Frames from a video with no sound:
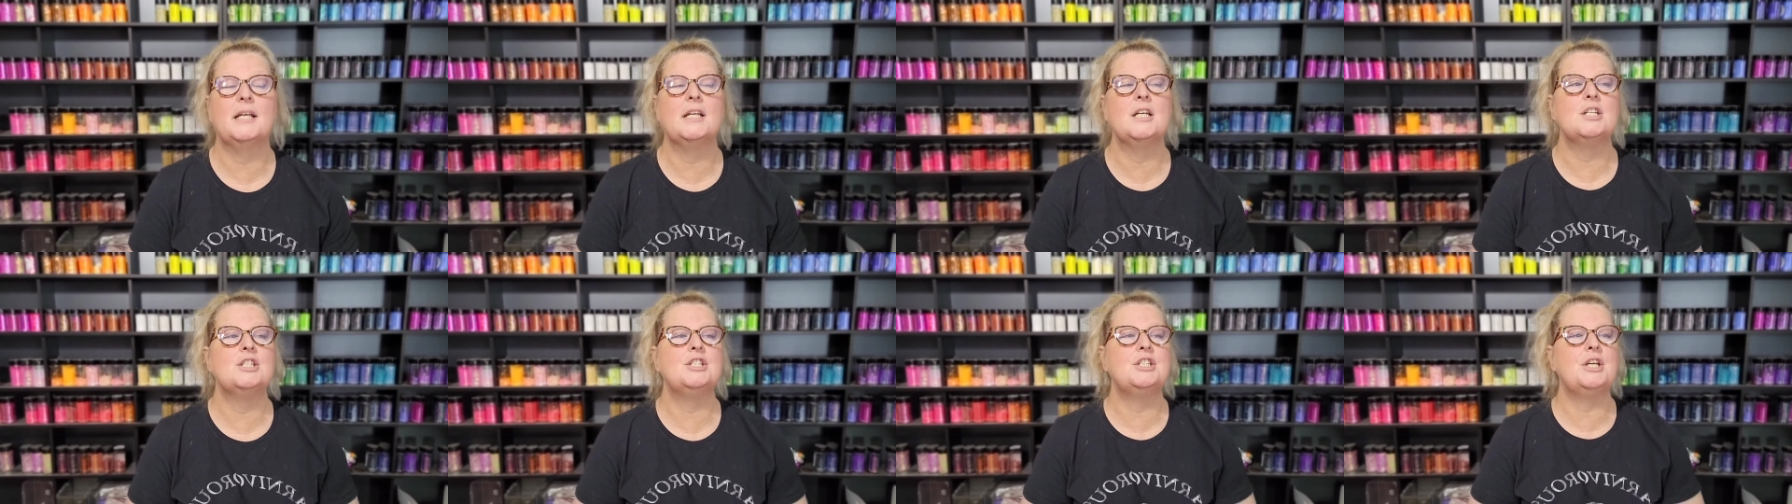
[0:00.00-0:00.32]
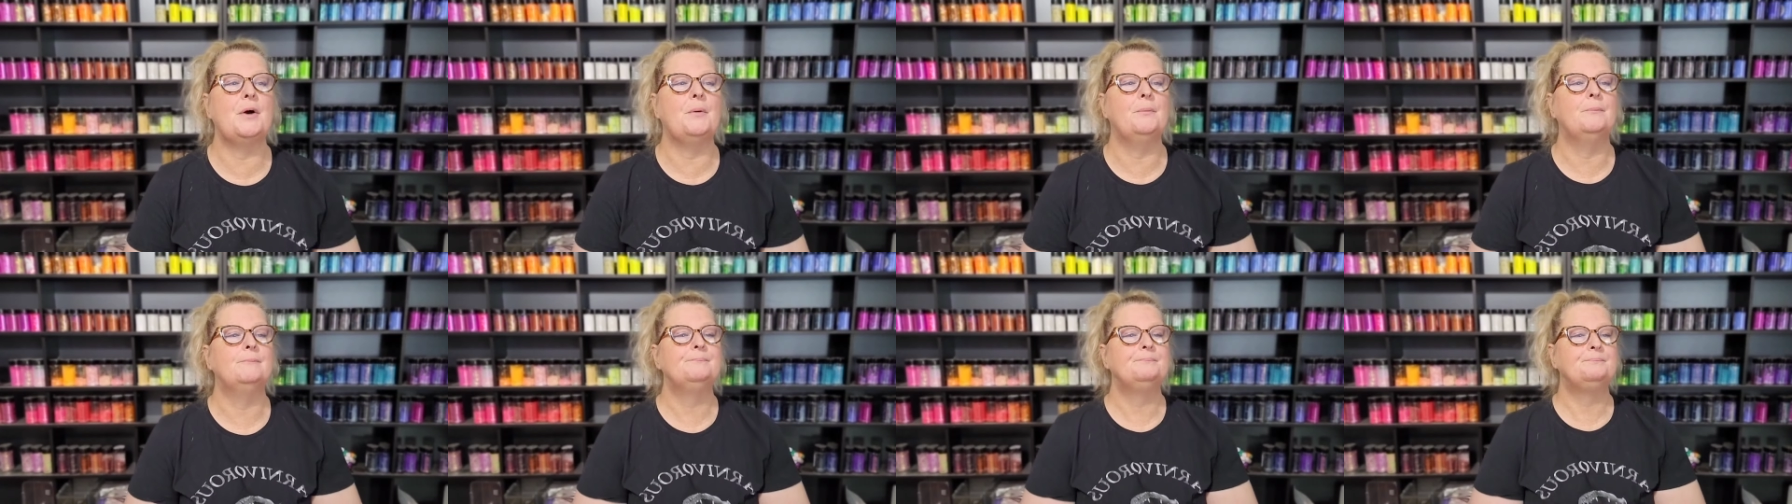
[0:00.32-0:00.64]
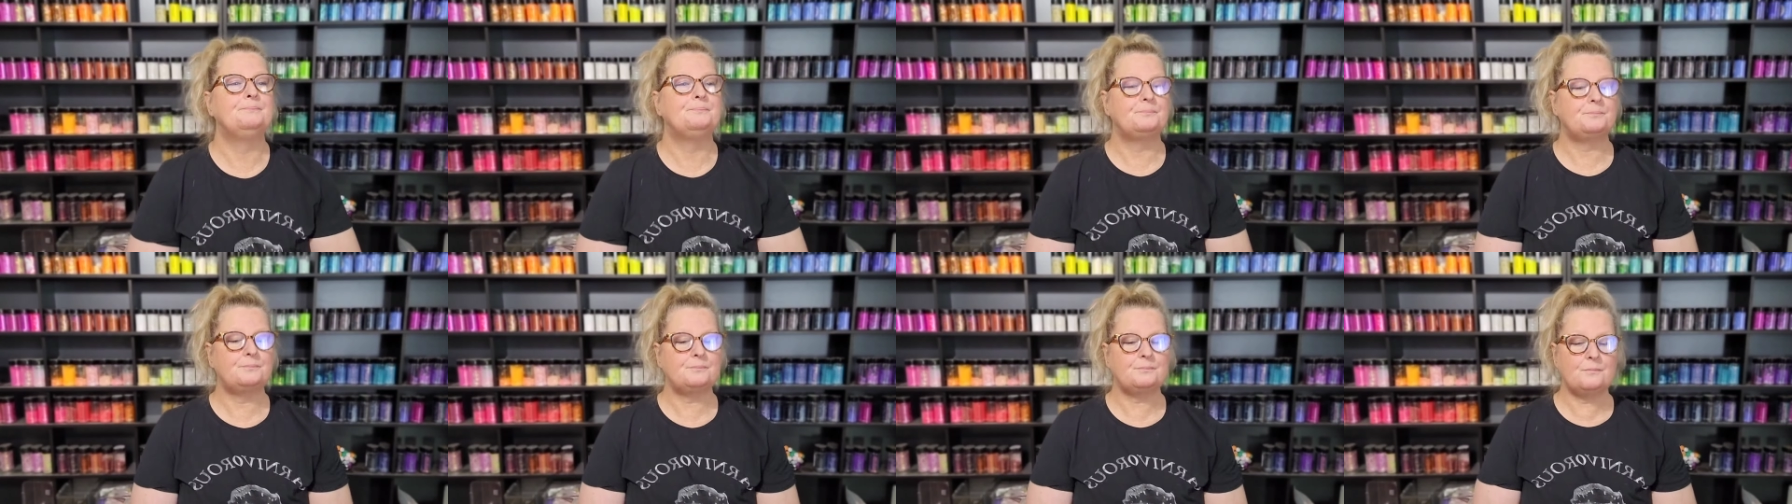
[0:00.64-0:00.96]
So
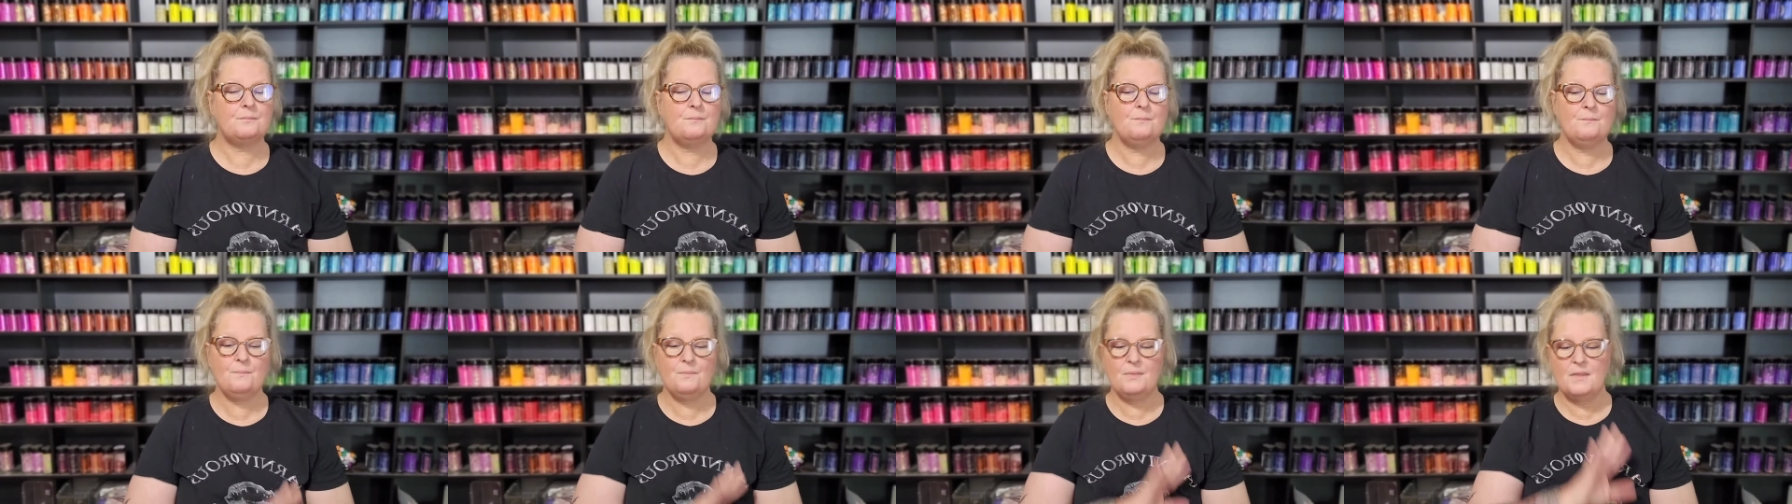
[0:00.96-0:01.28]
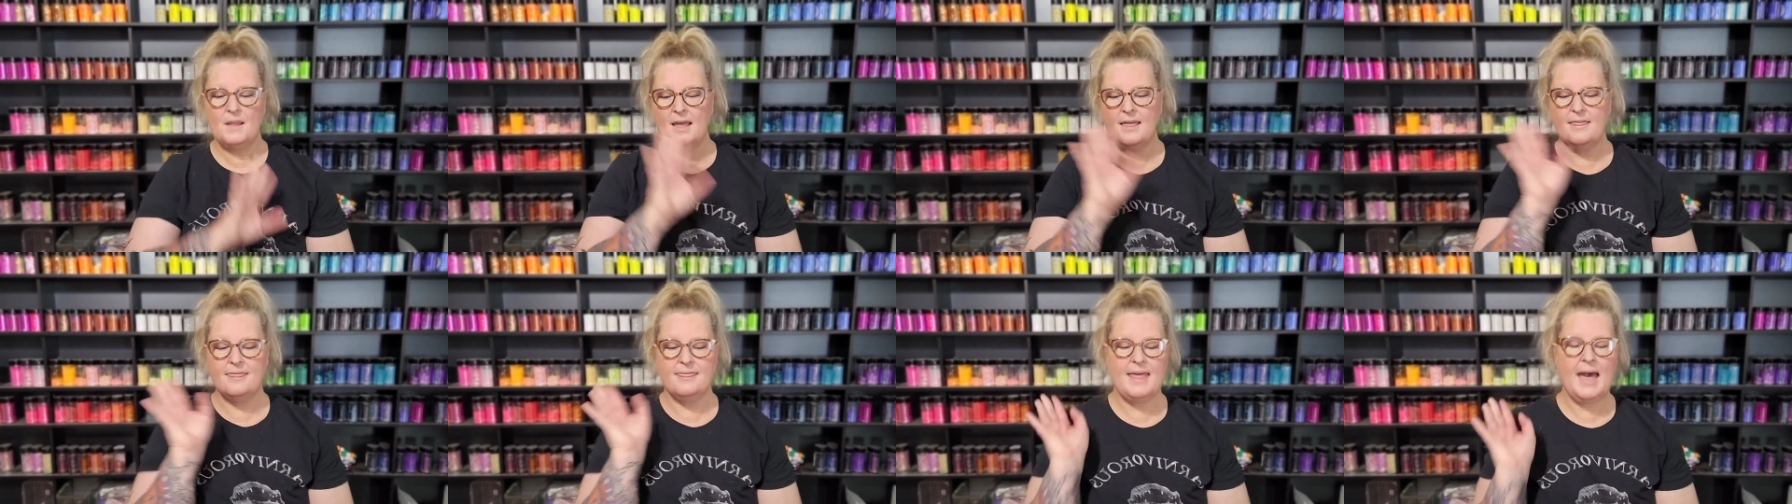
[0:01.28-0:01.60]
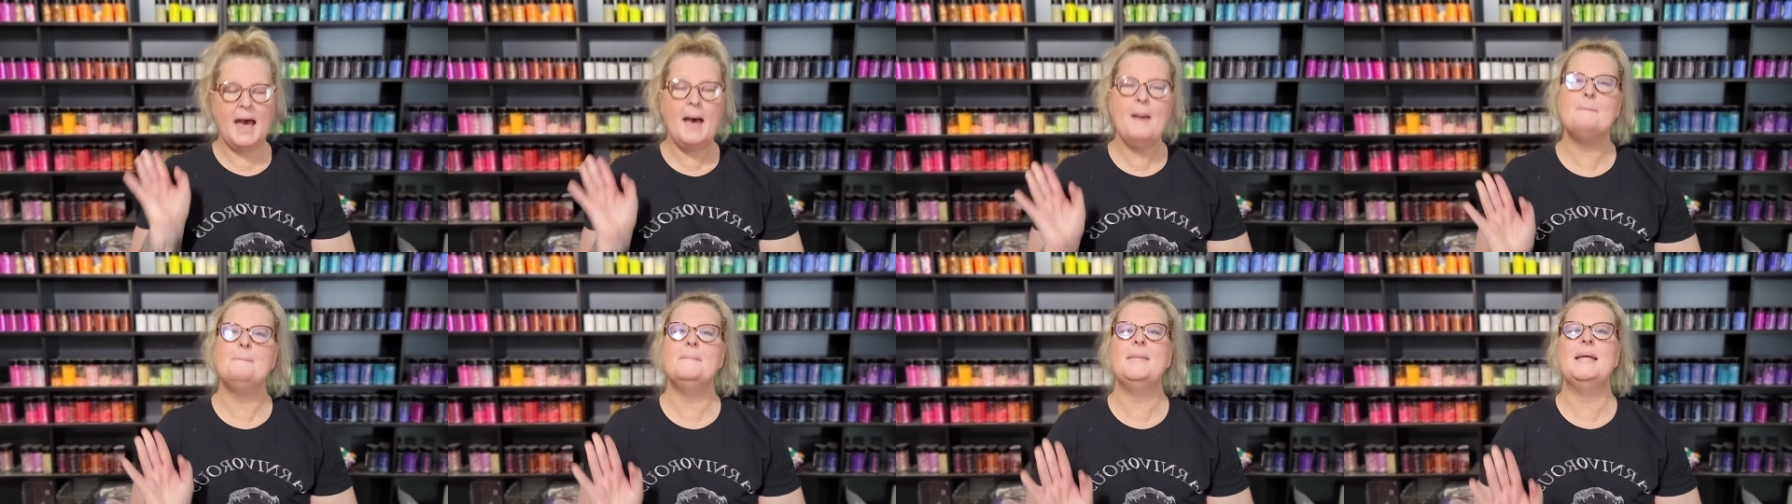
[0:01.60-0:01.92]

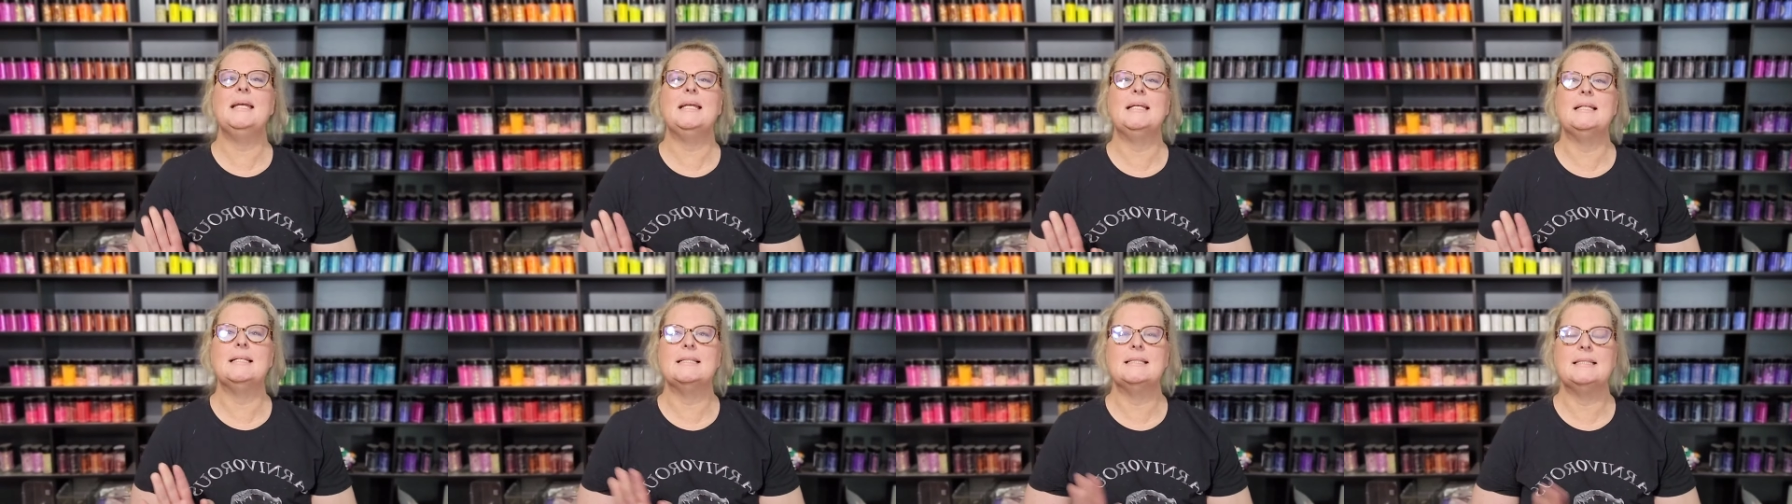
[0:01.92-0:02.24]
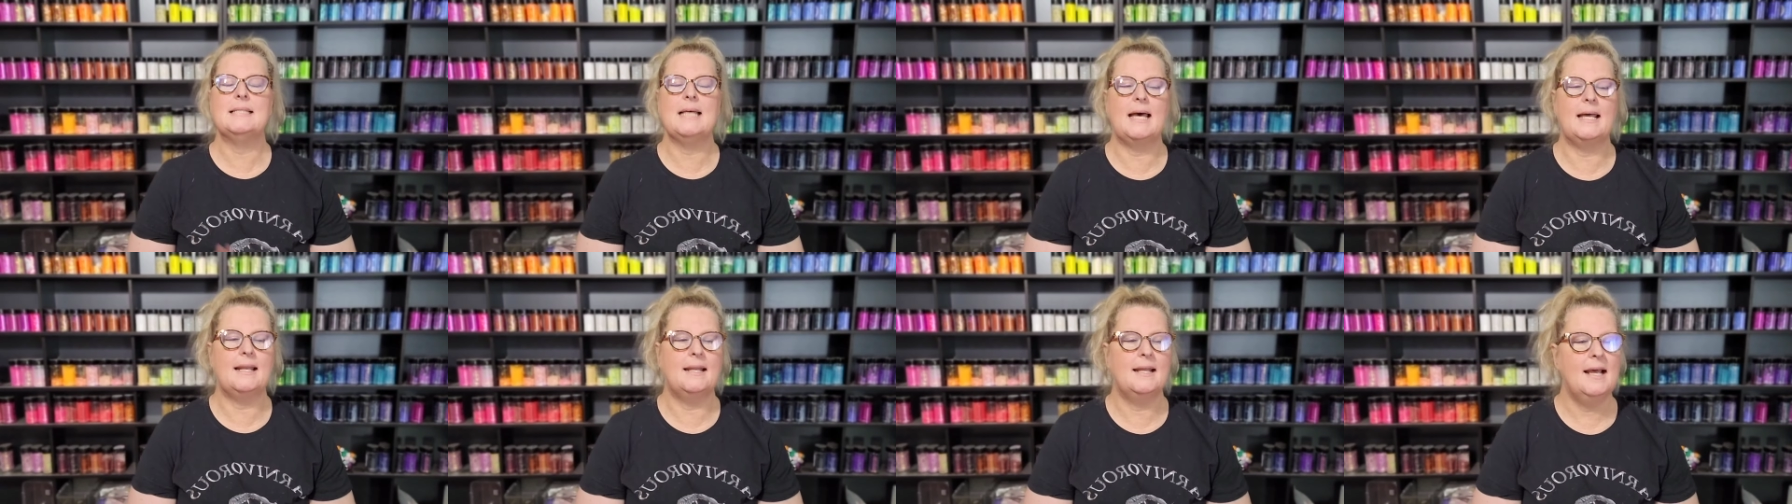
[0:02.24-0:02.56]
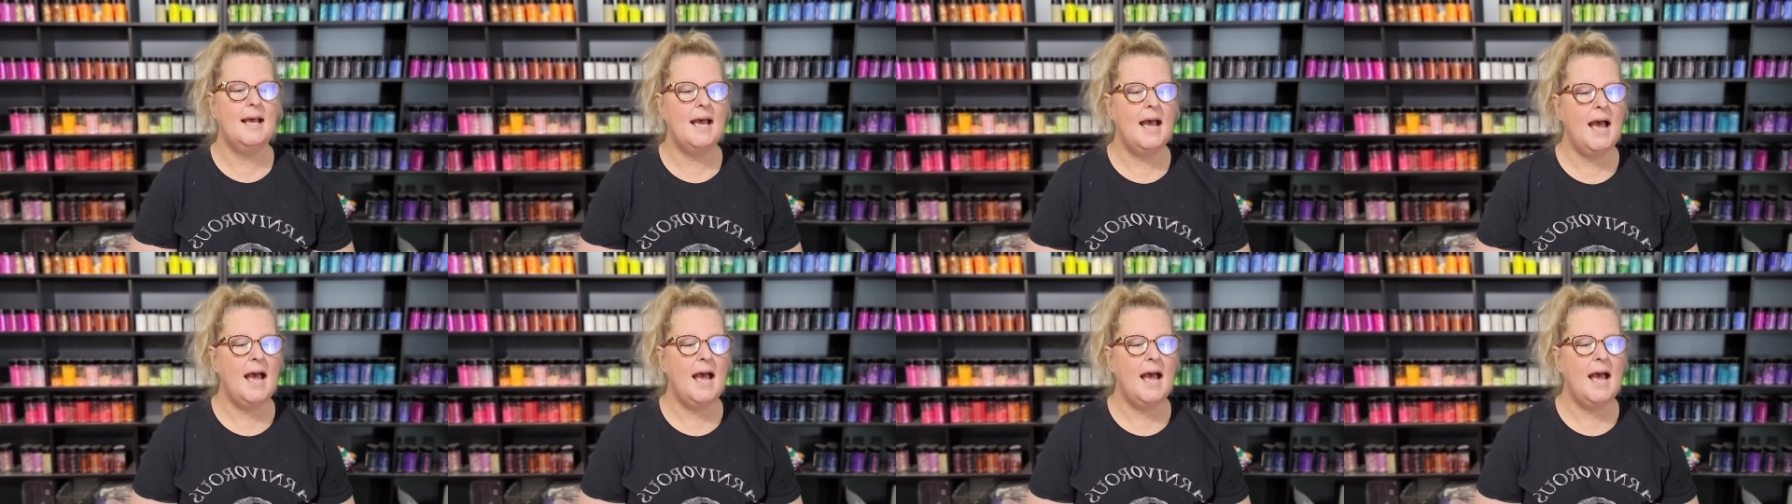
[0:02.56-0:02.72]
that being said,